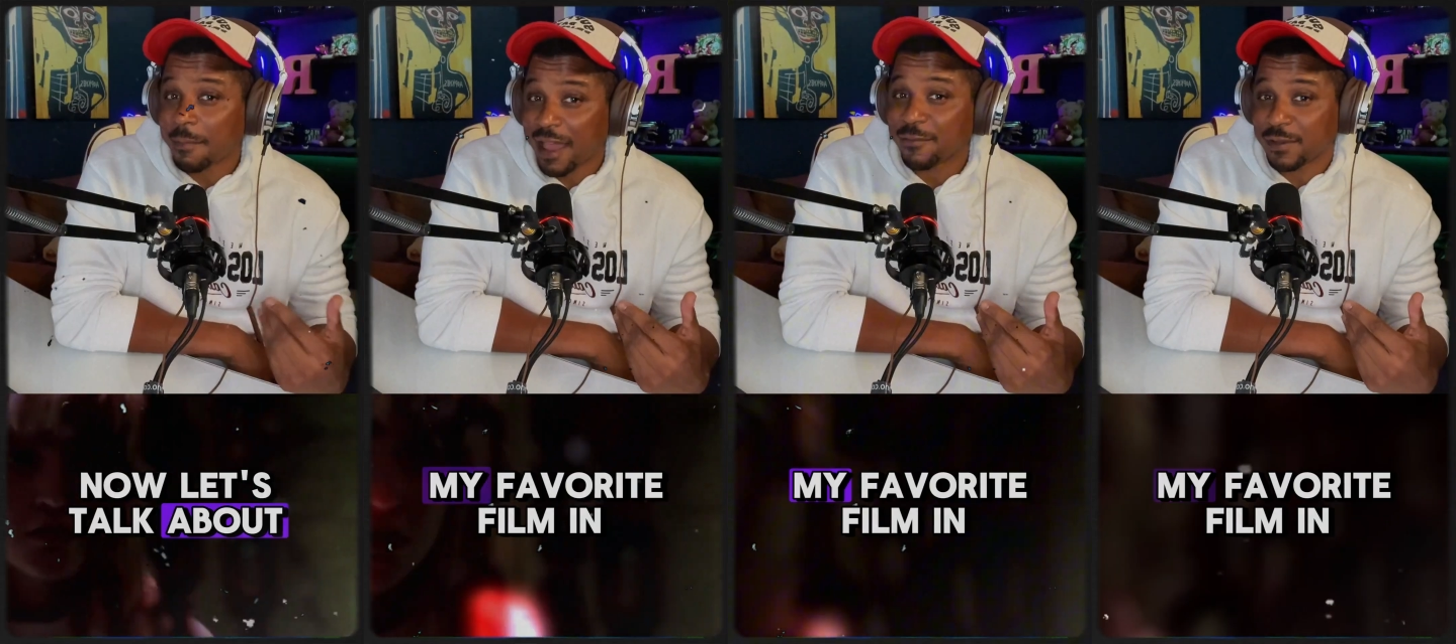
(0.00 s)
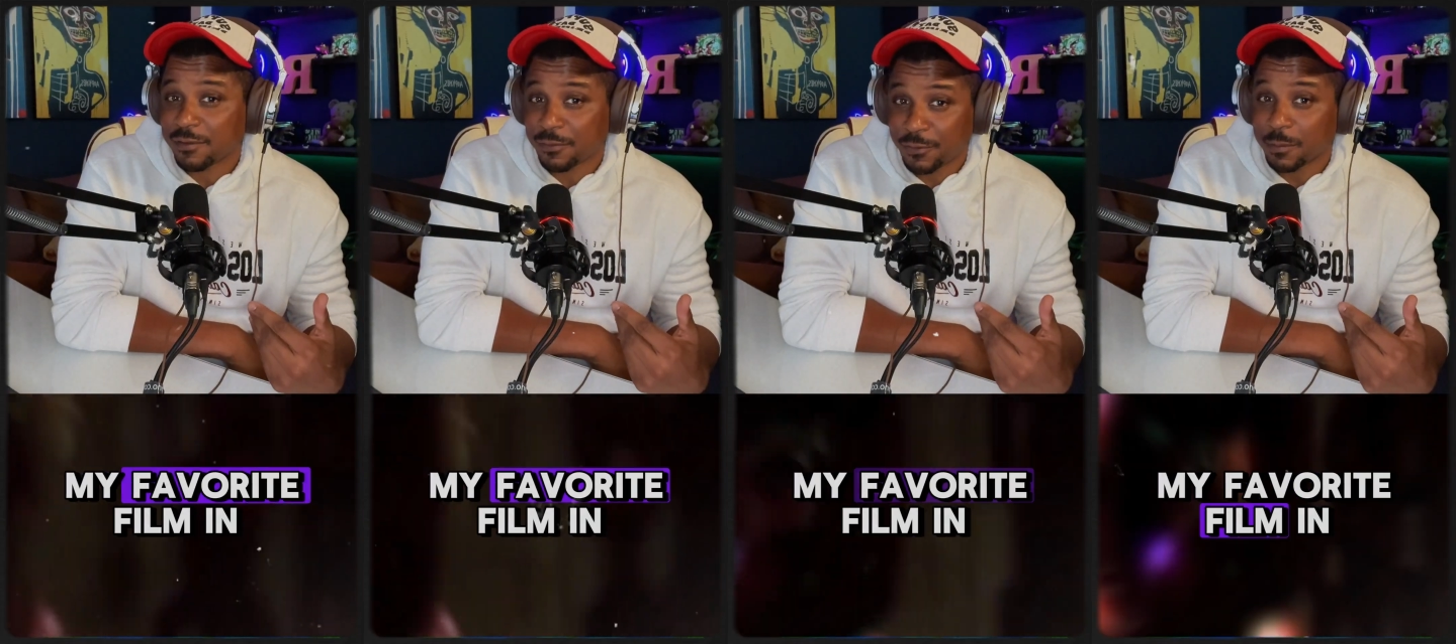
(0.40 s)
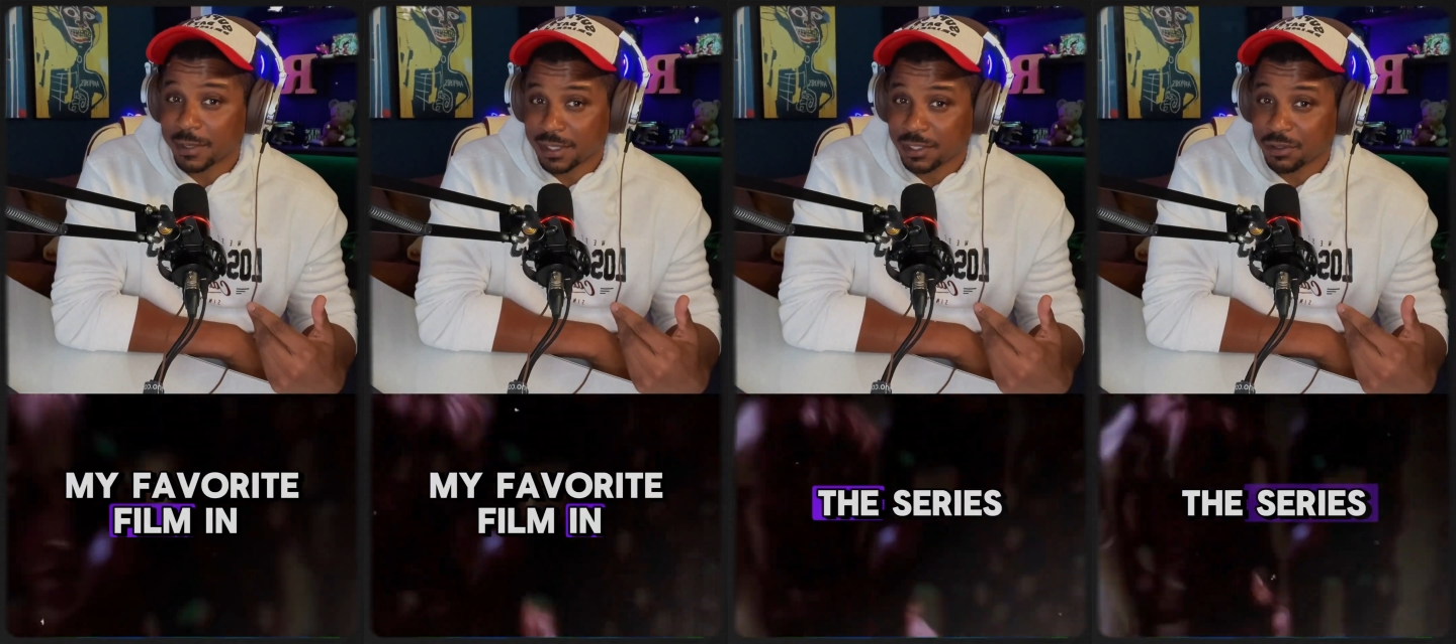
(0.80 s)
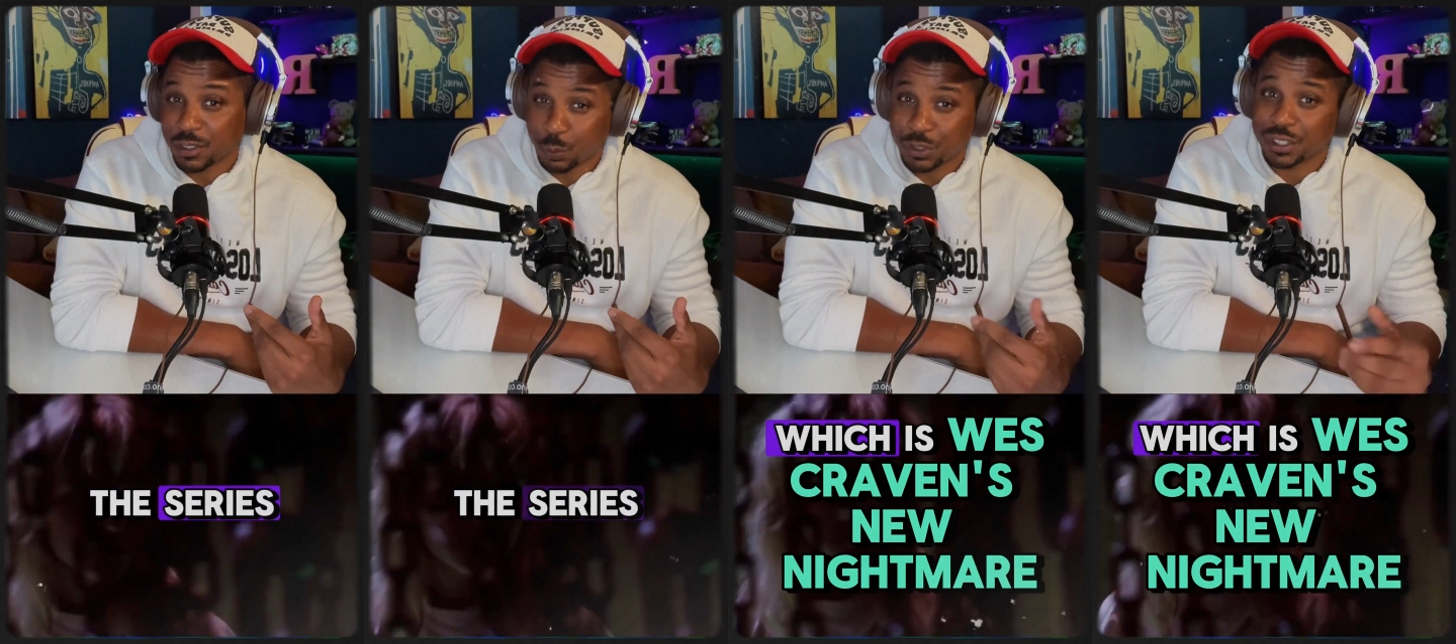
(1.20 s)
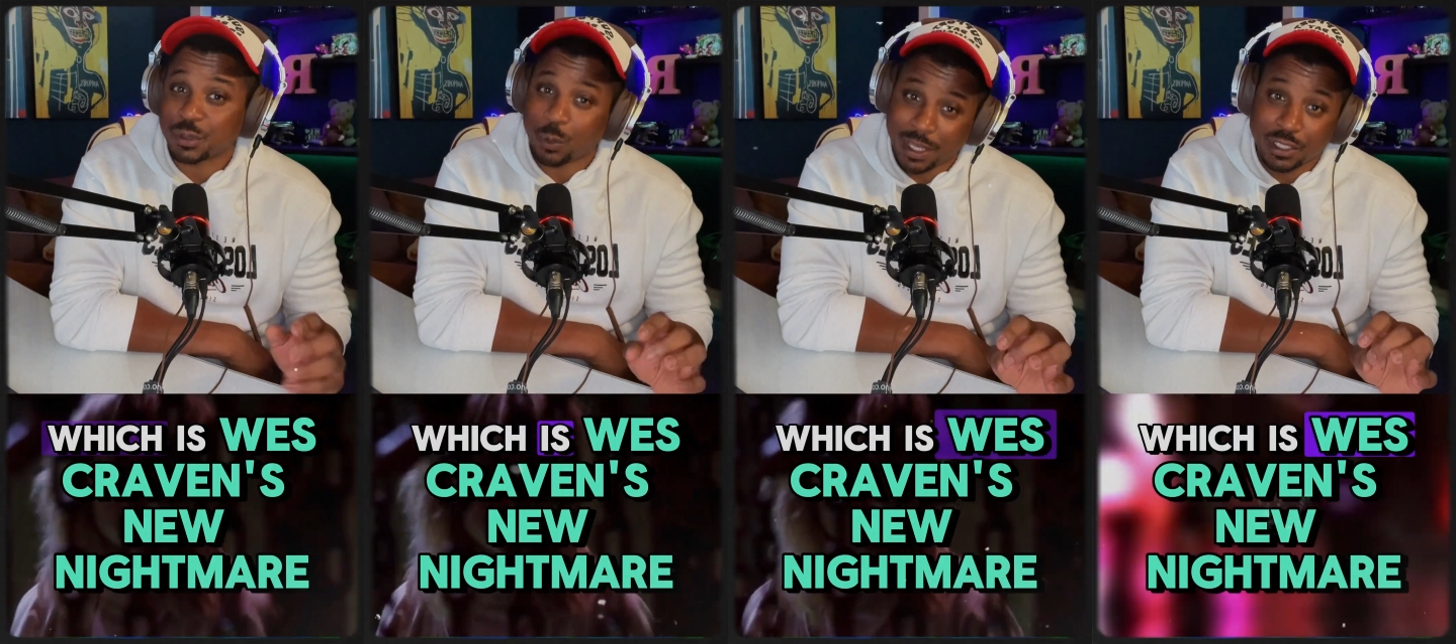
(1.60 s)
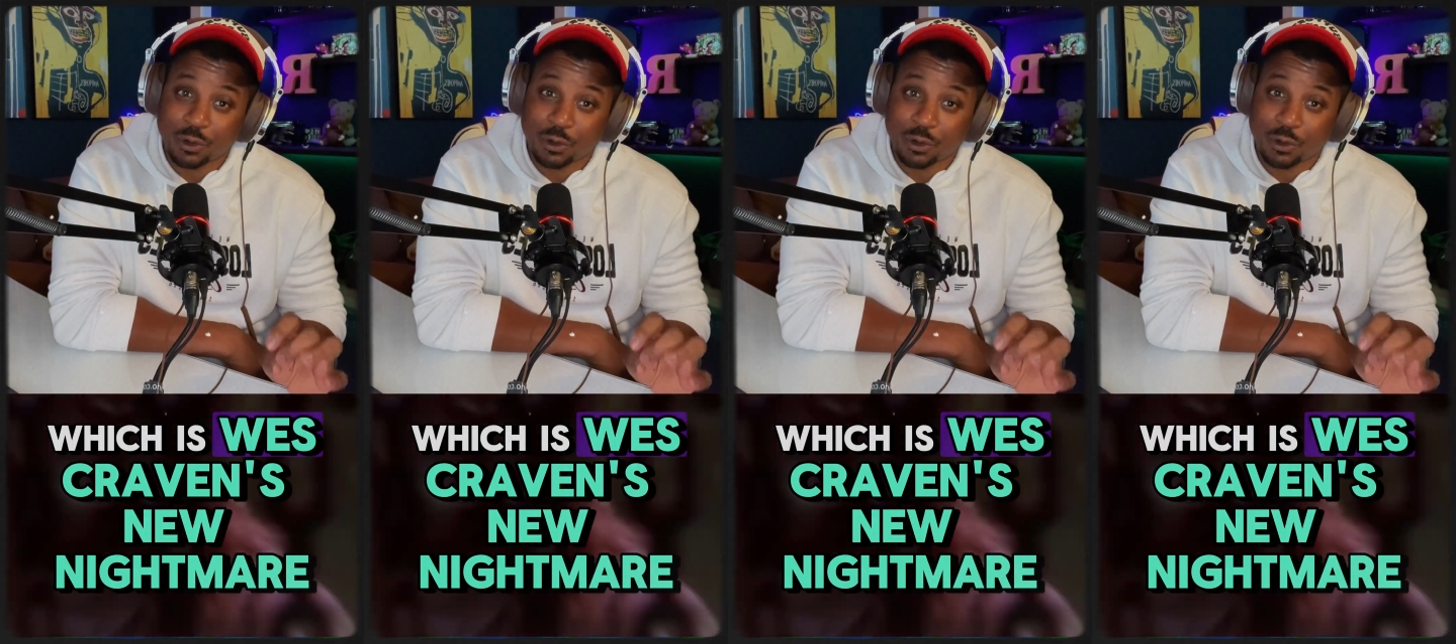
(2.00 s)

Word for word: my favorite film in the series, which is Wes